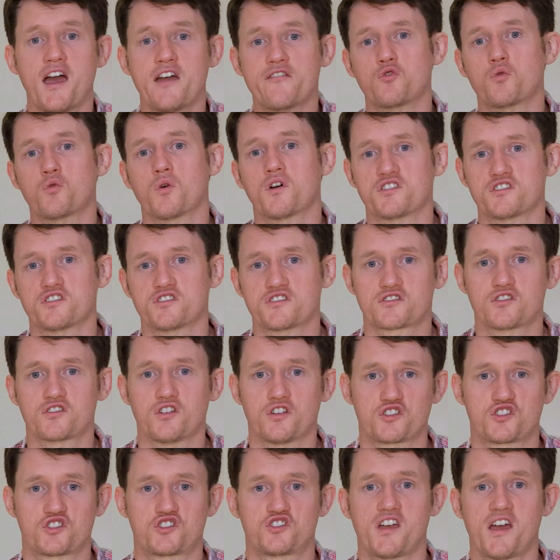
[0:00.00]
Everyone has
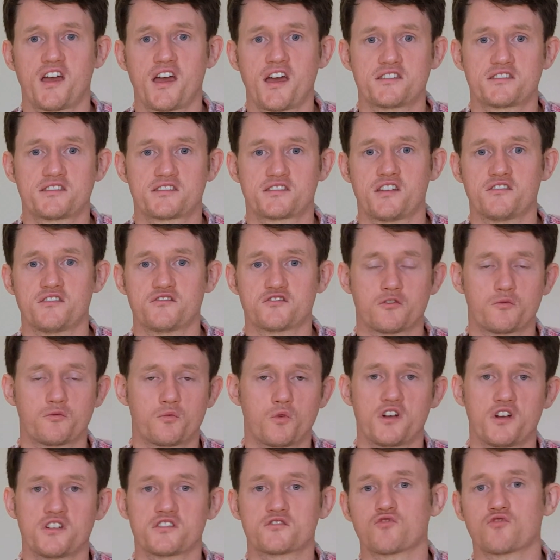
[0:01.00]
got a shared sense
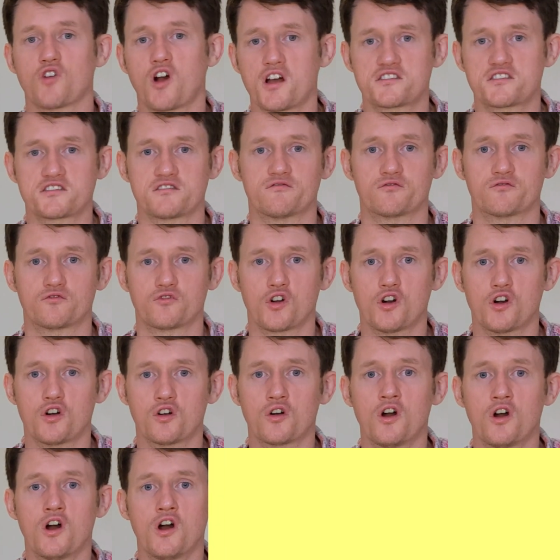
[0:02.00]
of what is right and
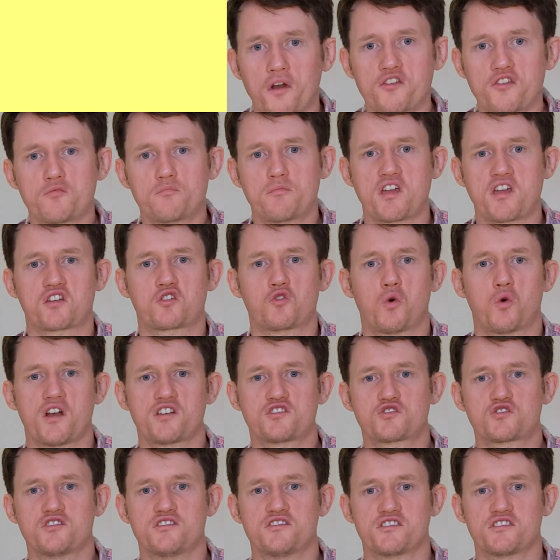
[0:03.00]
wrong. One of the big
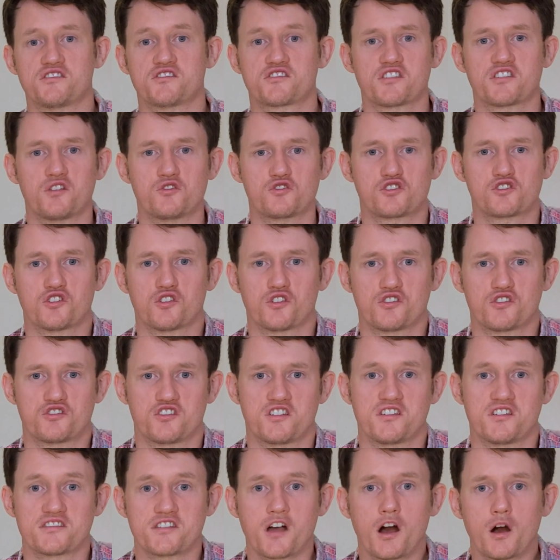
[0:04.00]
questions in
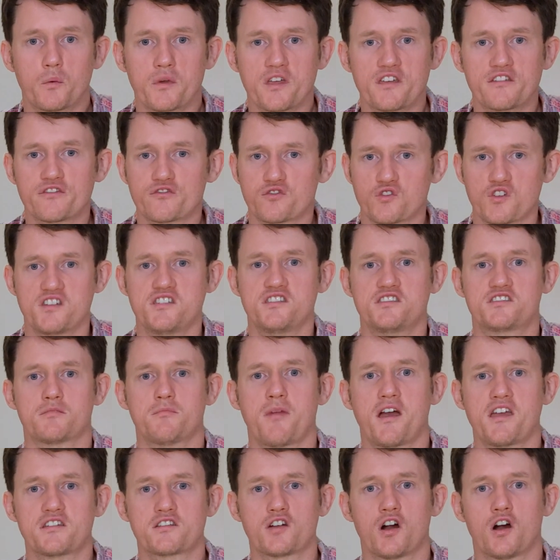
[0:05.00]
sociology is, are we free
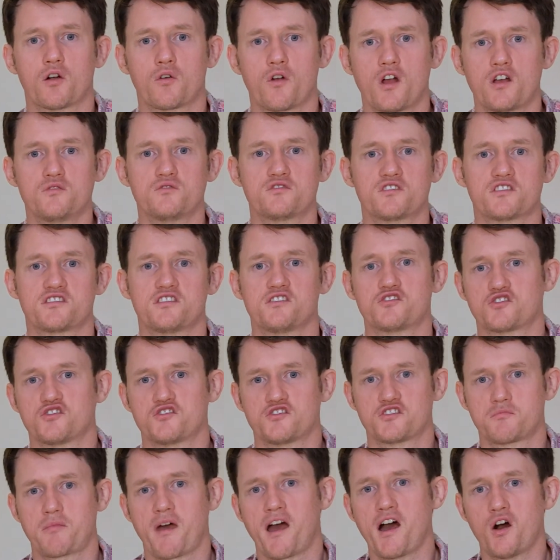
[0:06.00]
to make our own
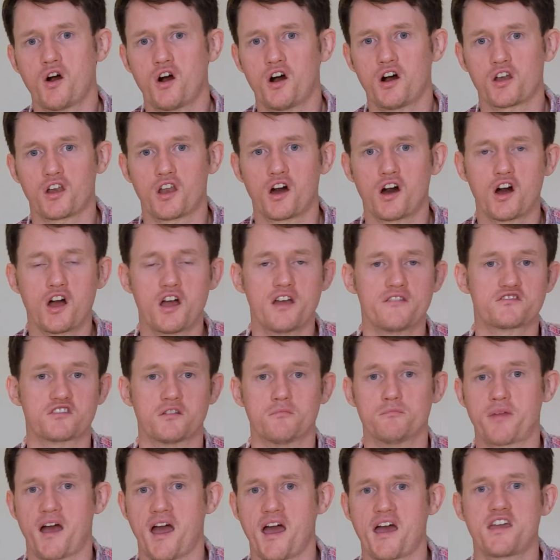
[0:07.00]
decisions about our lives
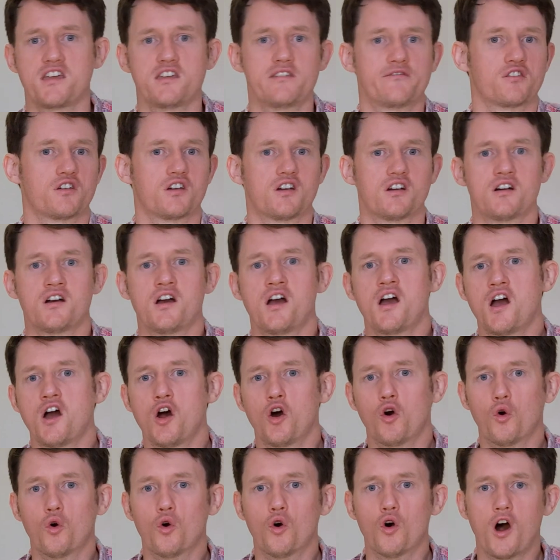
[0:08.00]
and behaviour,
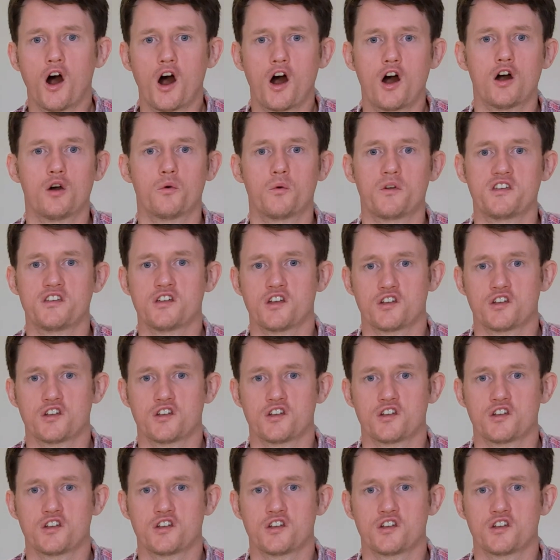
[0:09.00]
or are we